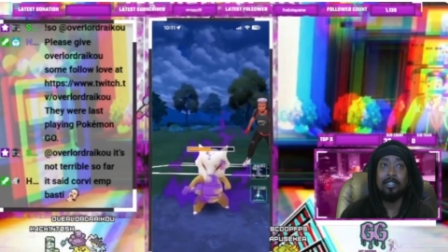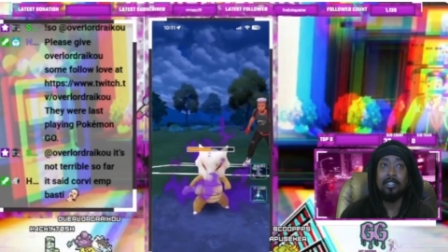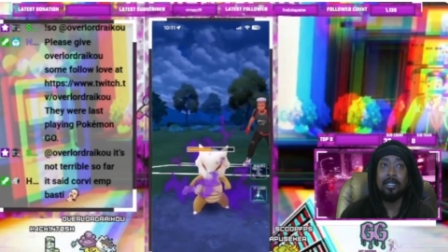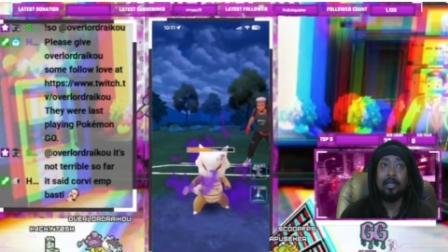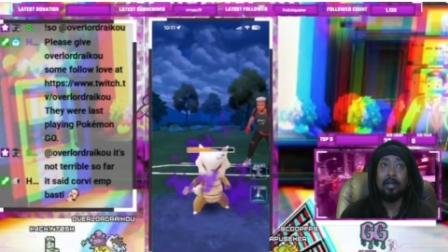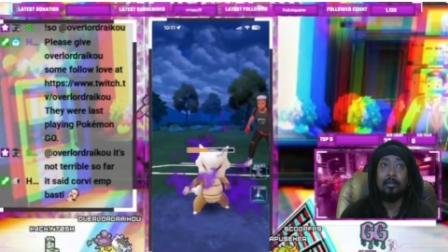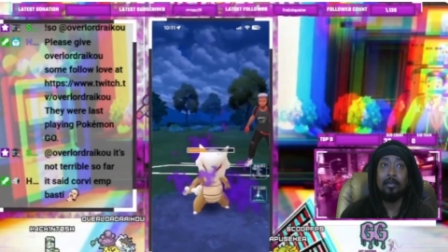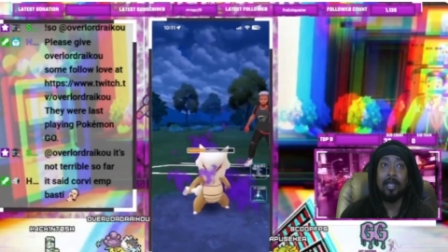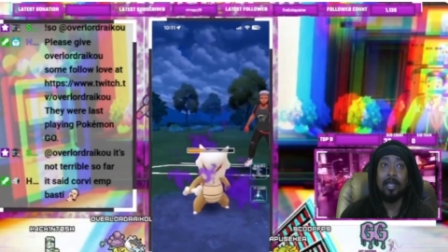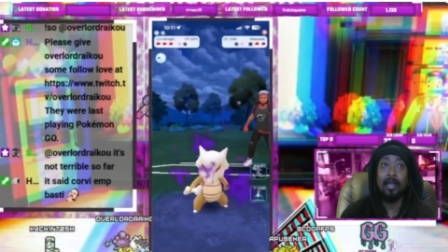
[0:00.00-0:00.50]

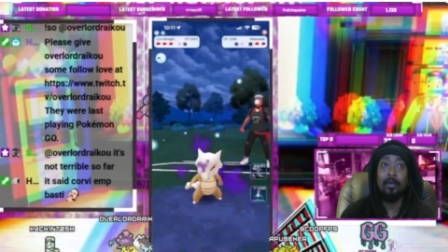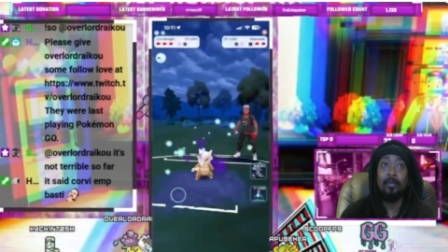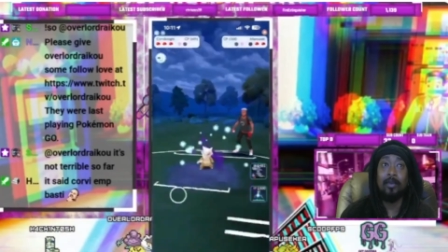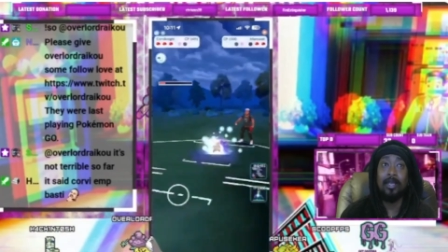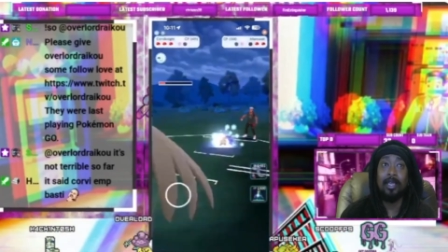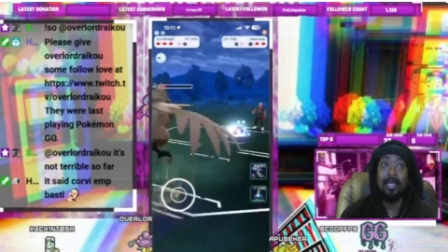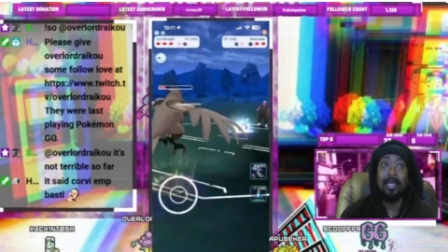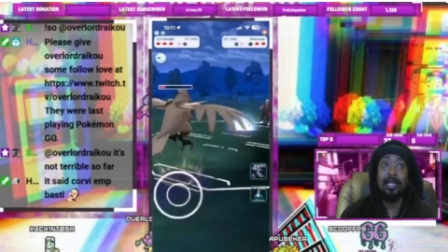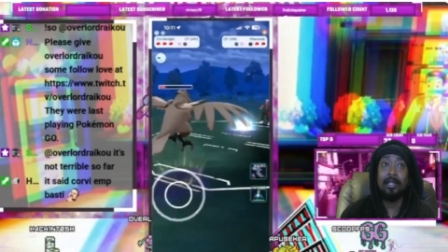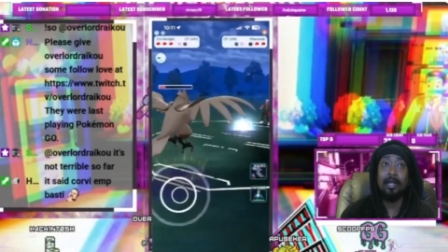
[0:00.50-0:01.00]
And yeah, we
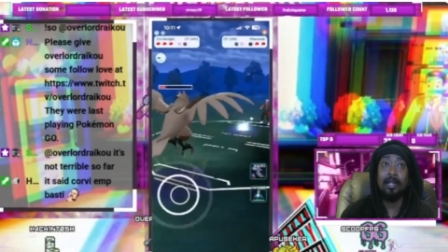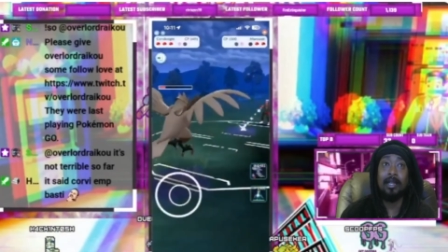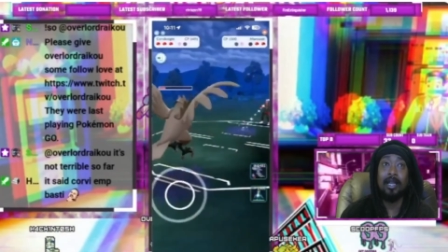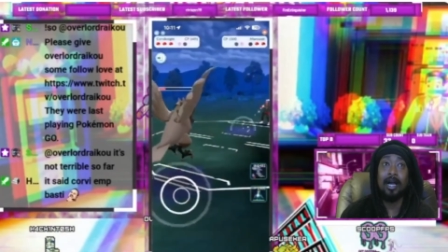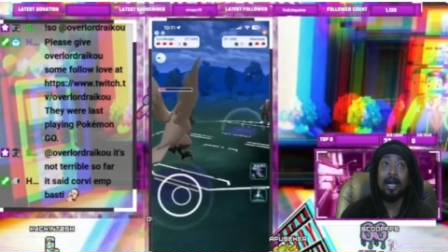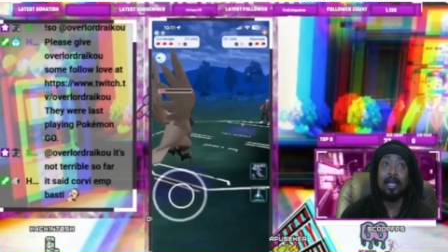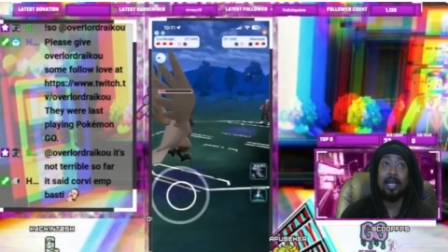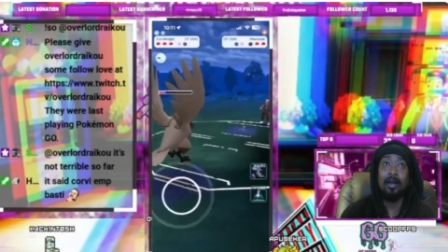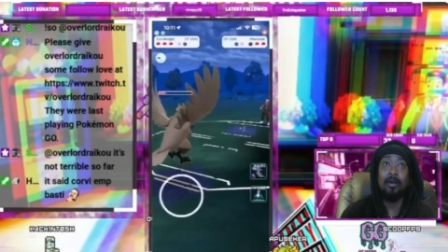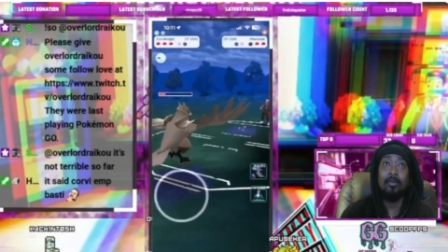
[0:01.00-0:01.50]
get a
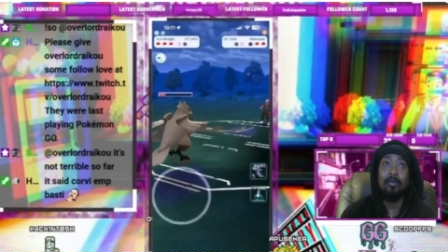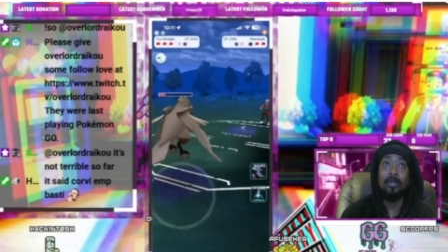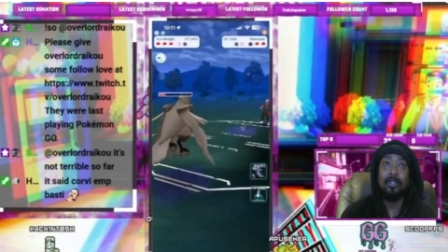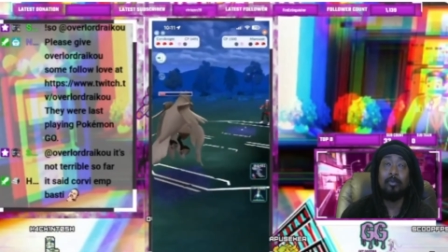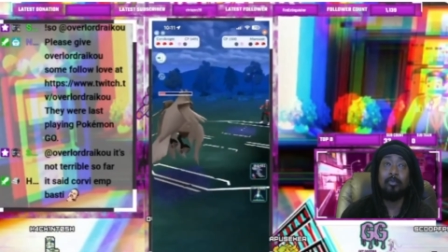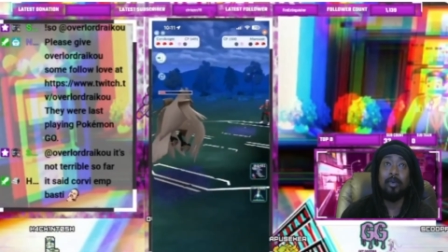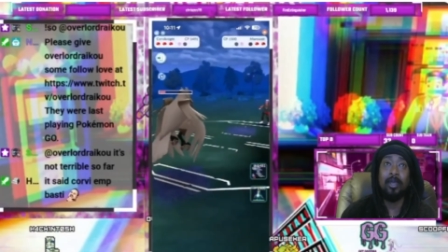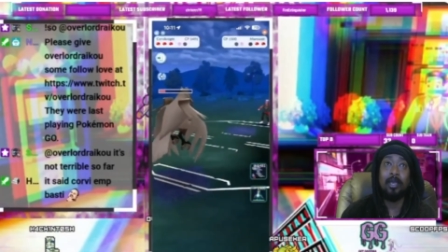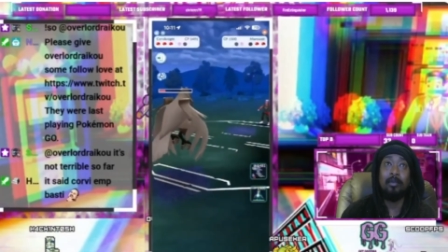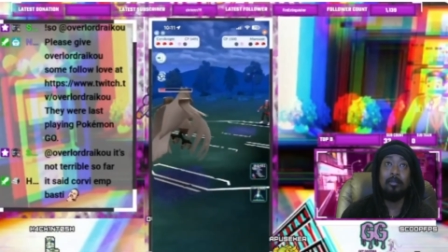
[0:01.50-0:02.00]
knockout with
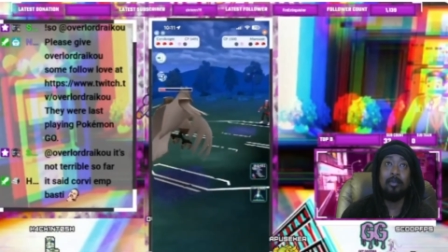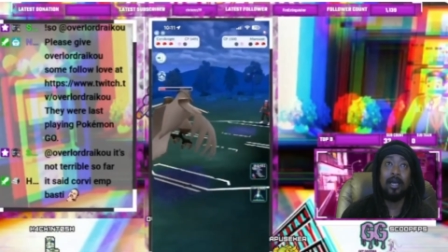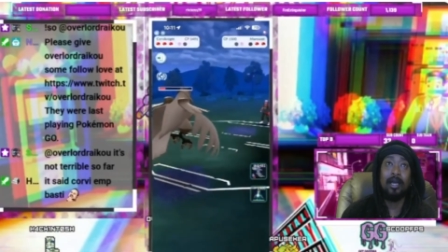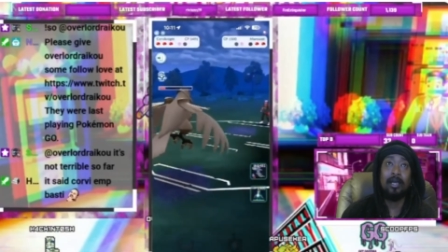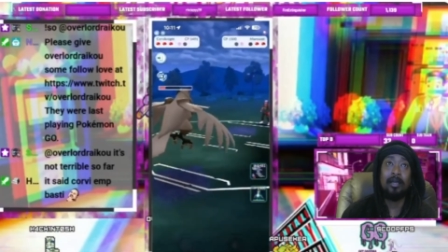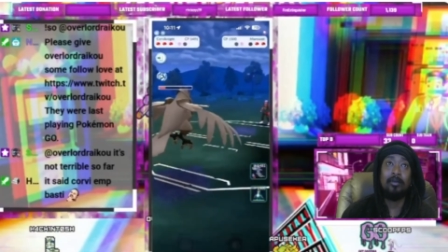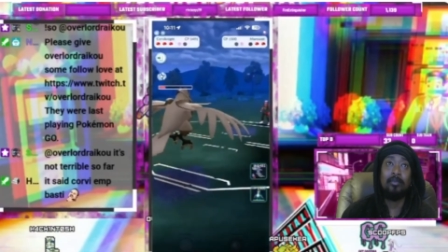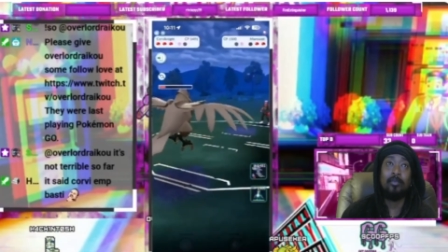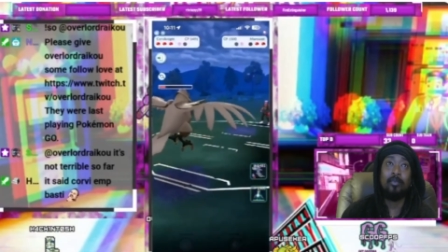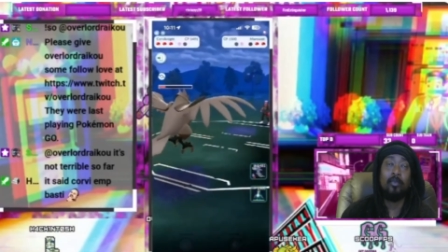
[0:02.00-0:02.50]
the payback.
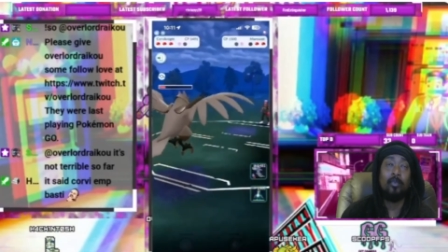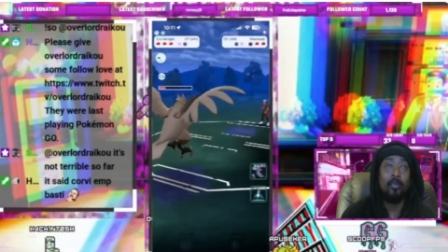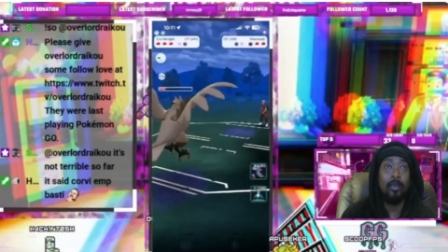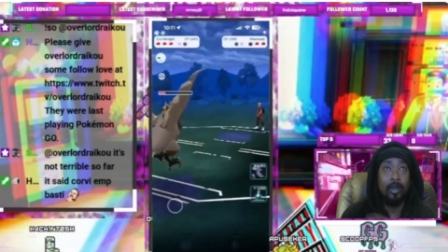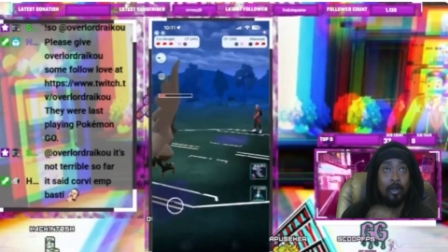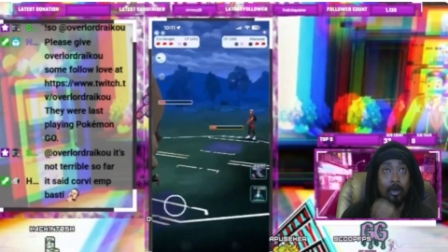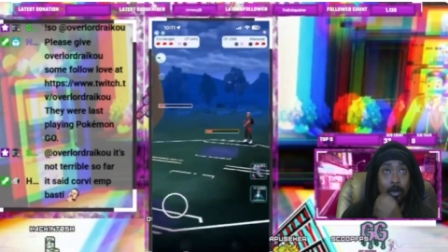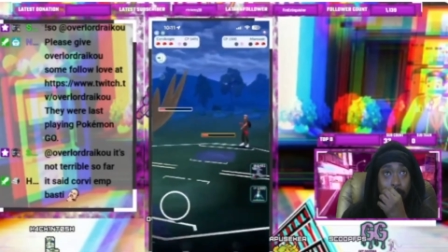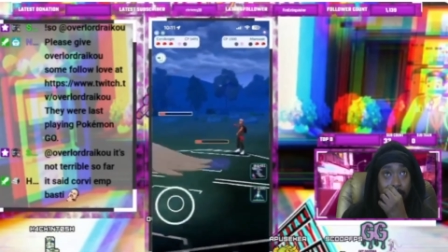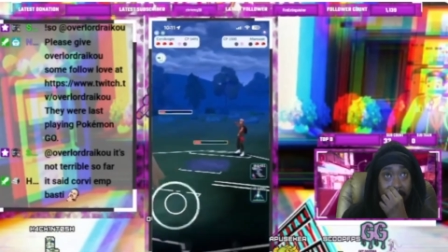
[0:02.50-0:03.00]
We
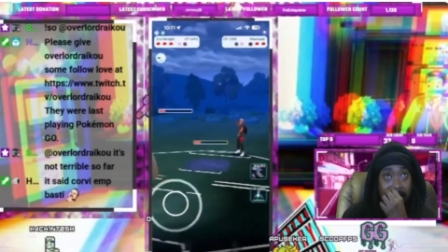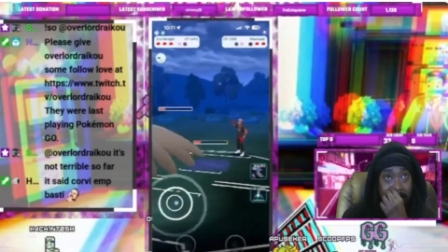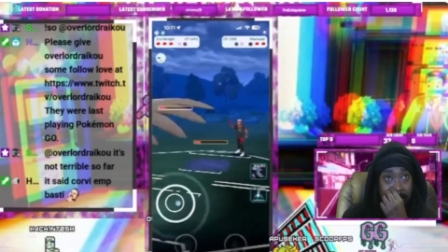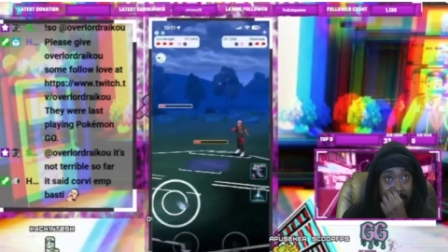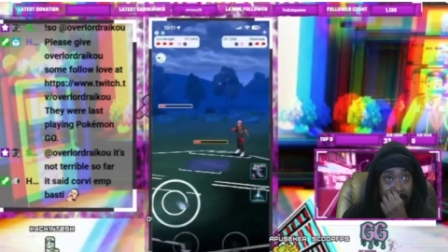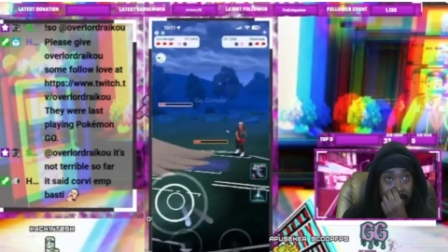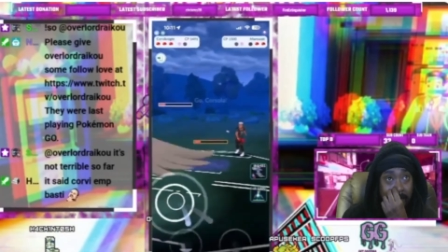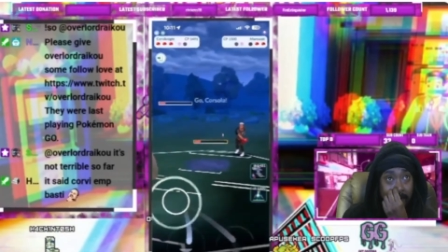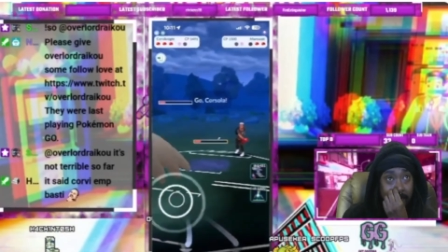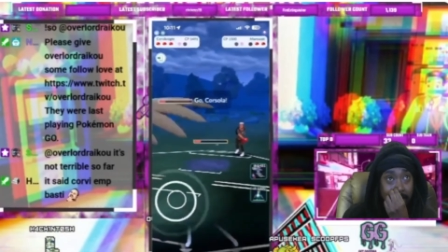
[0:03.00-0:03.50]
don't bait
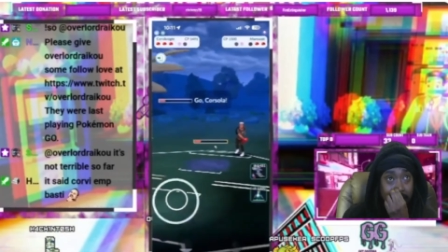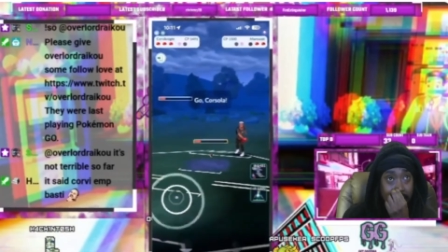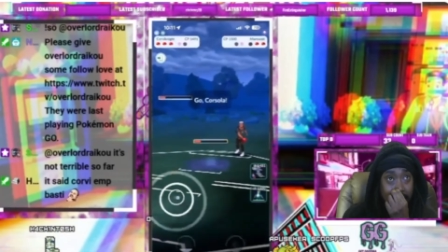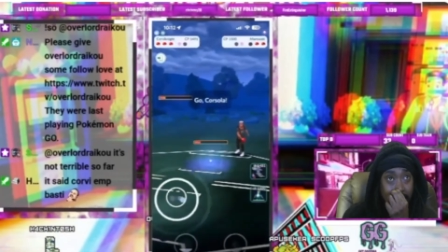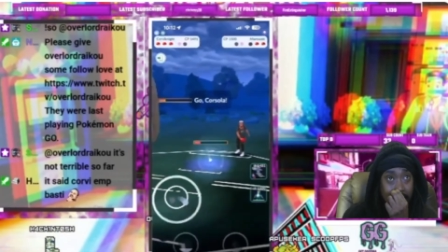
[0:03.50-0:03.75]
here.